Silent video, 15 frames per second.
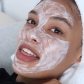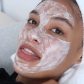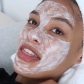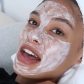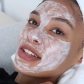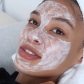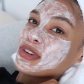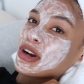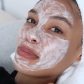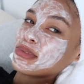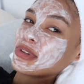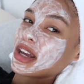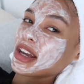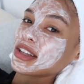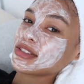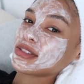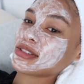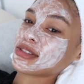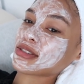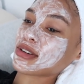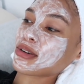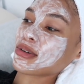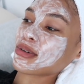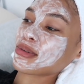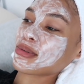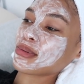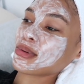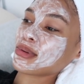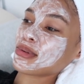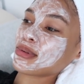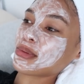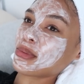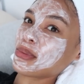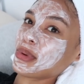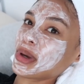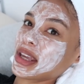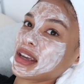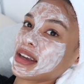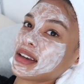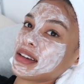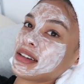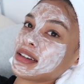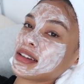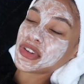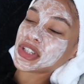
Their scrambled egg is so weird.